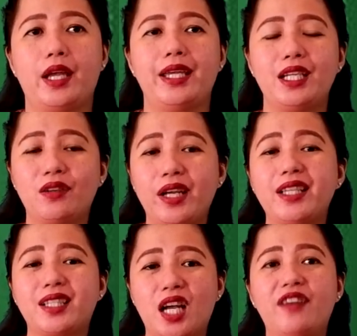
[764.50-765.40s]

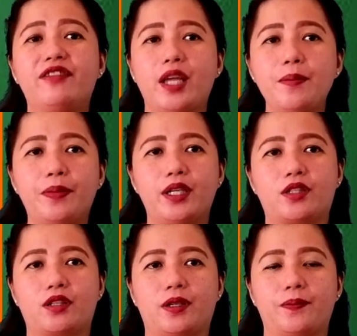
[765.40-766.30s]
Increase of
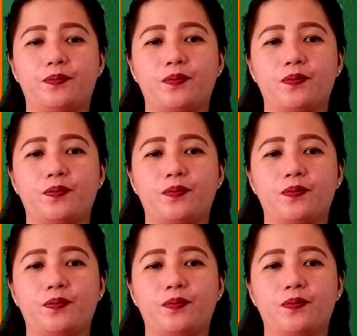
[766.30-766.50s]
temperature,